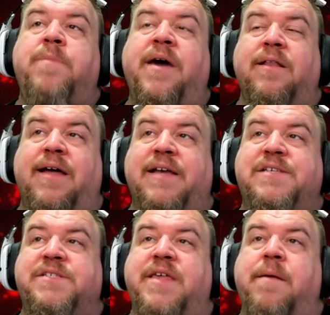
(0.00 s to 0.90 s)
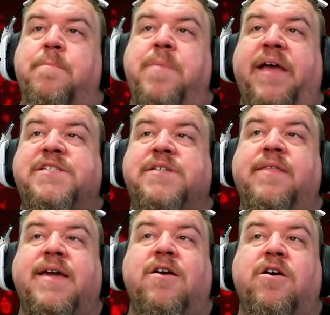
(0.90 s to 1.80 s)
penalizes them based on
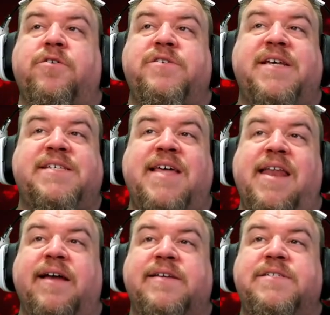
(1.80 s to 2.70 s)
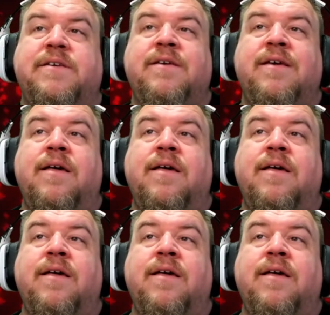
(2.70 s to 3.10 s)
the character's aesthetics.